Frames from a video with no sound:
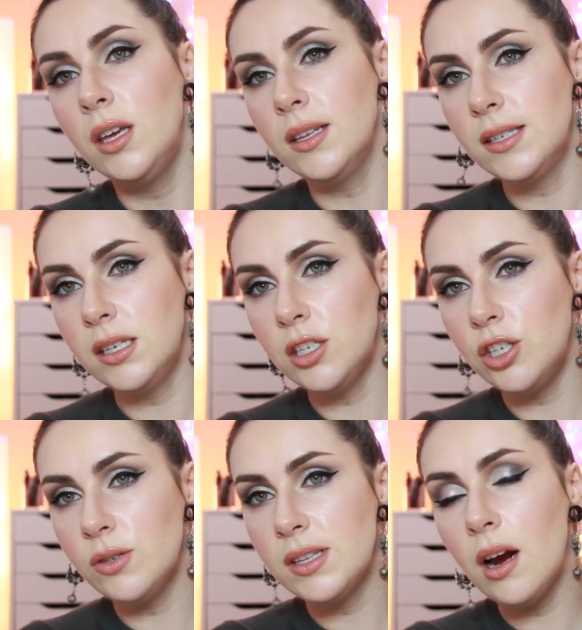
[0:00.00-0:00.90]
You'll see it
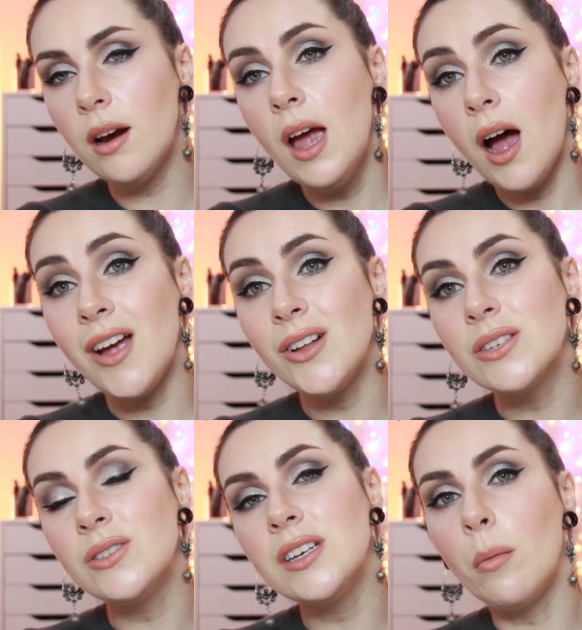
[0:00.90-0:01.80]
in use there. I
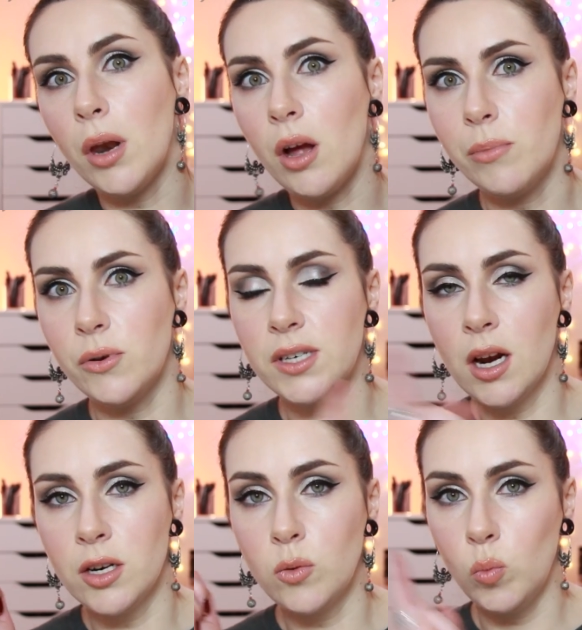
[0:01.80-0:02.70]
also did a blog post
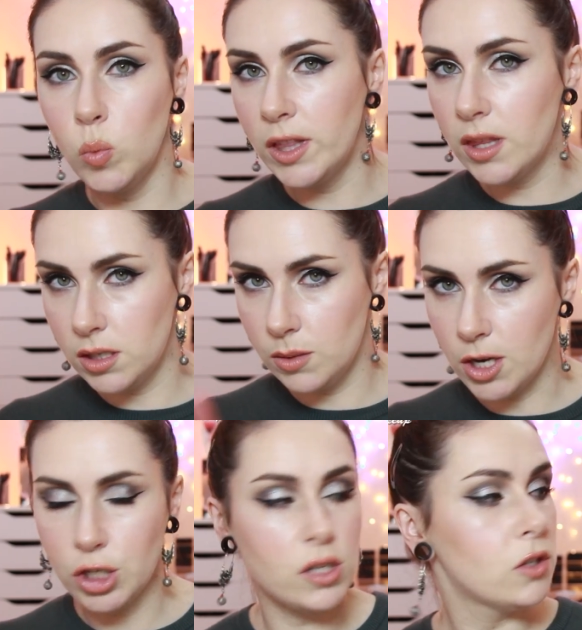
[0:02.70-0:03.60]
on it with
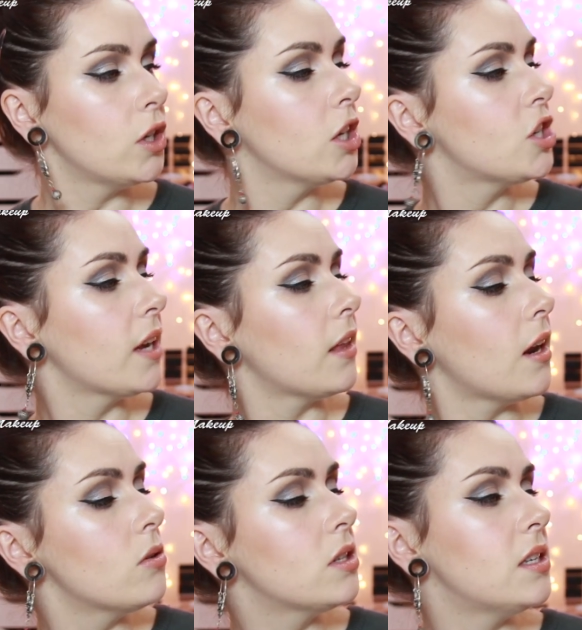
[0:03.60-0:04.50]
swatches, so you can check that out.